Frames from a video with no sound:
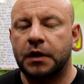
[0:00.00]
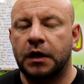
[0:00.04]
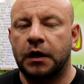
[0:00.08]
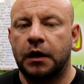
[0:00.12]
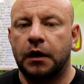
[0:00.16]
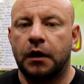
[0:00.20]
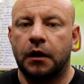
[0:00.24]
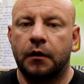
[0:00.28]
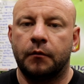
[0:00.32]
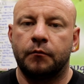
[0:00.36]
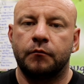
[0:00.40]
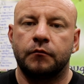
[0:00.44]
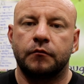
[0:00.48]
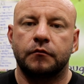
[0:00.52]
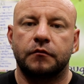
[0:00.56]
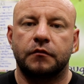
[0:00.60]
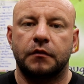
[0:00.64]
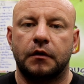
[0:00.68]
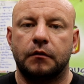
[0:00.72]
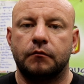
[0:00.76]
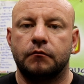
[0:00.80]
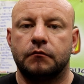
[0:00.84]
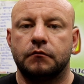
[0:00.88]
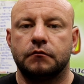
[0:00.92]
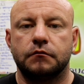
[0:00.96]

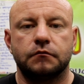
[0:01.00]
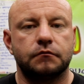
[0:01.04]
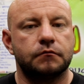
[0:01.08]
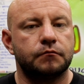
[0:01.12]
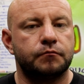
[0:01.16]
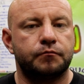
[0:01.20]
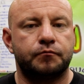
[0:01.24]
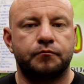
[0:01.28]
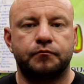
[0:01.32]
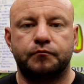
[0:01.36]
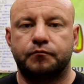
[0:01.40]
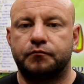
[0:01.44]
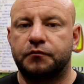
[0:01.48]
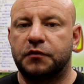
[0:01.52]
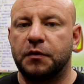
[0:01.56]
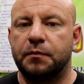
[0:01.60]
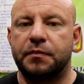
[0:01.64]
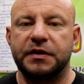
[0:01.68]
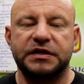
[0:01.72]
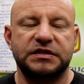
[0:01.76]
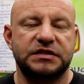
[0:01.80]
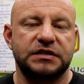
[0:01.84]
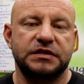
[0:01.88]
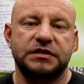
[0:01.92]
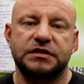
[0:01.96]
The
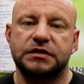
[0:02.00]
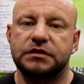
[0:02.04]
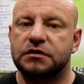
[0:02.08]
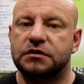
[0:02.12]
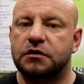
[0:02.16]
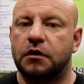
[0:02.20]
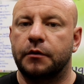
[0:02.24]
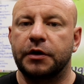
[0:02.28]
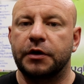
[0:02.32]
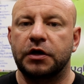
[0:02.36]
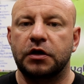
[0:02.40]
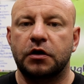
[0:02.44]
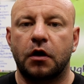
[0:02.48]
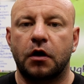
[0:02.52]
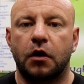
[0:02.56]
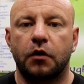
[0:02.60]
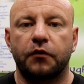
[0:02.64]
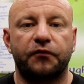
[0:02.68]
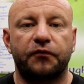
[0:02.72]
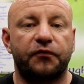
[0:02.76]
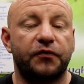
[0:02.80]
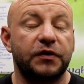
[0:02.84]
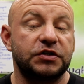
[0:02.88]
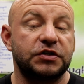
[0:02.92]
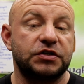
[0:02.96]
businesses come and
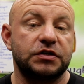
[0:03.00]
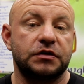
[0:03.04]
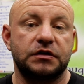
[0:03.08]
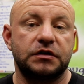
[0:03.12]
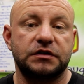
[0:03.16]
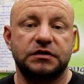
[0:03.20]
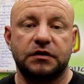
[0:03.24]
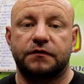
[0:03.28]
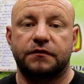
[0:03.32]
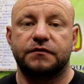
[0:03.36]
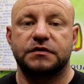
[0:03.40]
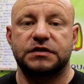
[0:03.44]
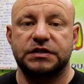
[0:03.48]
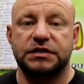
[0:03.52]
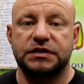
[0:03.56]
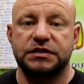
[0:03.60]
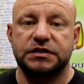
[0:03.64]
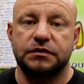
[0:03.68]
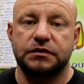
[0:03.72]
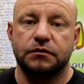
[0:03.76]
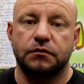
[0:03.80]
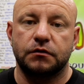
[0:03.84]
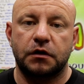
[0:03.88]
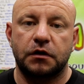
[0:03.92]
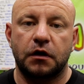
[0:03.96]
go. Vision is obviously
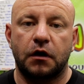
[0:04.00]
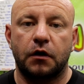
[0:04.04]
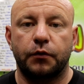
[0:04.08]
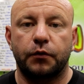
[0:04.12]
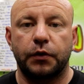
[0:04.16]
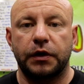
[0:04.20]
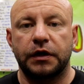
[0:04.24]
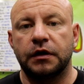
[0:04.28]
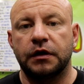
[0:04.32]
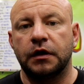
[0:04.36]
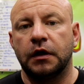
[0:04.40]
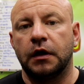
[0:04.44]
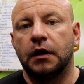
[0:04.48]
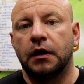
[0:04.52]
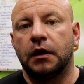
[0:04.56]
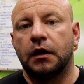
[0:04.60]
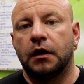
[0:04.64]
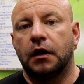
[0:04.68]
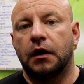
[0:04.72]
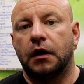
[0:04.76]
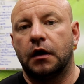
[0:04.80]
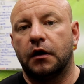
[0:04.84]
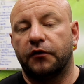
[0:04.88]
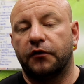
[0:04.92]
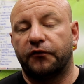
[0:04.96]
still going.
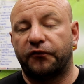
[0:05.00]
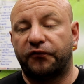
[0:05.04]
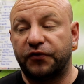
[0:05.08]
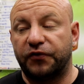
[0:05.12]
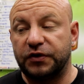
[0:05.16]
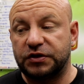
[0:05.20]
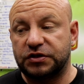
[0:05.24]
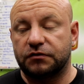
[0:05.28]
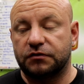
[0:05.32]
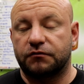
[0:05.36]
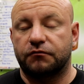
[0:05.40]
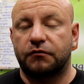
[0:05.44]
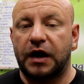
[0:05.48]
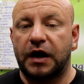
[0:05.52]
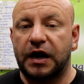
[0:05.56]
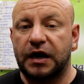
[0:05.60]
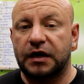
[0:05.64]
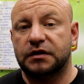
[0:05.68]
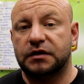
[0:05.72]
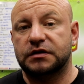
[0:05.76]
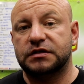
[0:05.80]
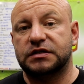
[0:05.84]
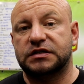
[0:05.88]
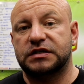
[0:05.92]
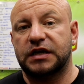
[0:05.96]
Vision
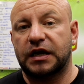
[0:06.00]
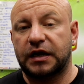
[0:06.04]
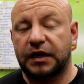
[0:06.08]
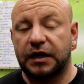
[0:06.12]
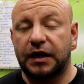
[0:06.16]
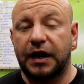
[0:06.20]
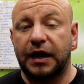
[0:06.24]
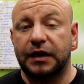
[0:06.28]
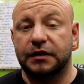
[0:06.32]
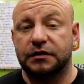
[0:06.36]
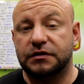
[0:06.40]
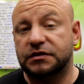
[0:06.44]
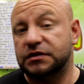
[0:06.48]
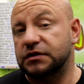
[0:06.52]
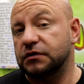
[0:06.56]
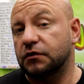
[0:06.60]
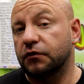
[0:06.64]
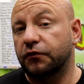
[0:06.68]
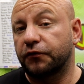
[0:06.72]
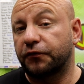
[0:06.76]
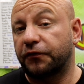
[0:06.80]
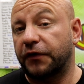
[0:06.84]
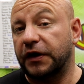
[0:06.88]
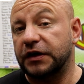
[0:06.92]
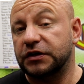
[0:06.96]
racks, second-hand,
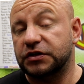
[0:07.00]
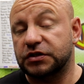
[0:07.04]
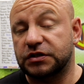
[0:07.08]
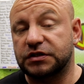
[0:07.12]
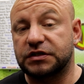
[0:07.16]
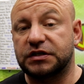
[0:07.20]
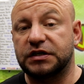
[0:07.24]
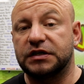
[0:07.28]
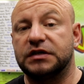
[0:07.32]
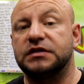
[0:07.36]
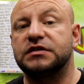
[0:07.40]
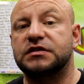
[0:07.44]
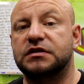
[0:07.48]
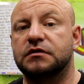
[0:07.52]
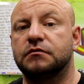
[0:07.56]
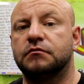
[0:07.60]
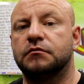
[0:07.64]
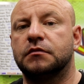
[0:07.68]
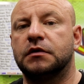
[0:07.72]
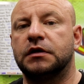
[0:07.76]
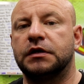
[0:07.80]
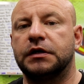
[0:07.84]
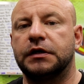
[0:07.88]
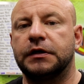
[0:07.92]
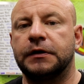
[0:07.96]
still fetch
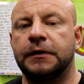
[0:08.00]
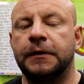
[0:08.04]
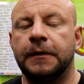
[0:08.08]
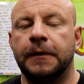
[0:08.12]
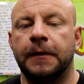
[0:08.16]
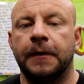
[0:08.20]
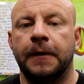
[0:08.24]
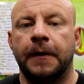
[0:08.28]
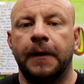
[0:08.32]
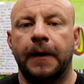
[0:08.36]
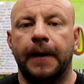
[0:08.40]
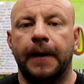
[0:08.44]
decent money.